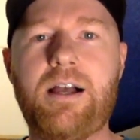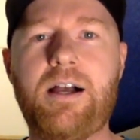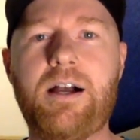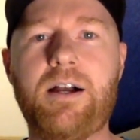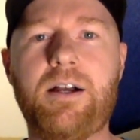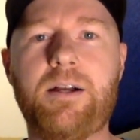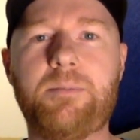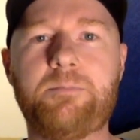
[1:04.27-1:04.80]

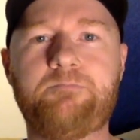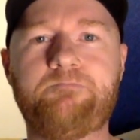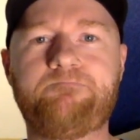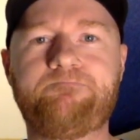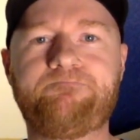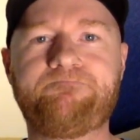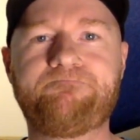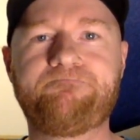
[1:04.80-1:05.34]
But
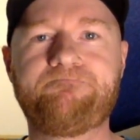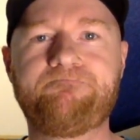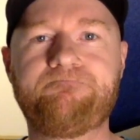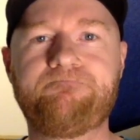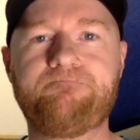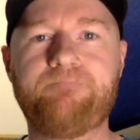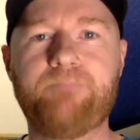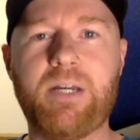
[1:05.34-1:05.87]

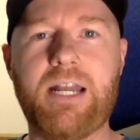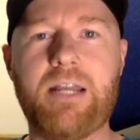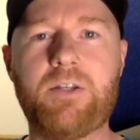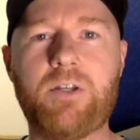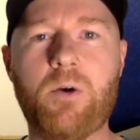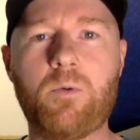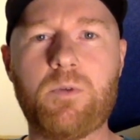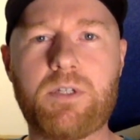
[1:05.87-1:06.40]
I
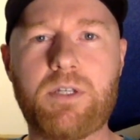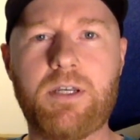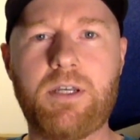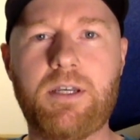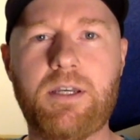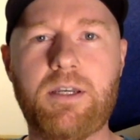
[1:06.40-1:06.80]
don't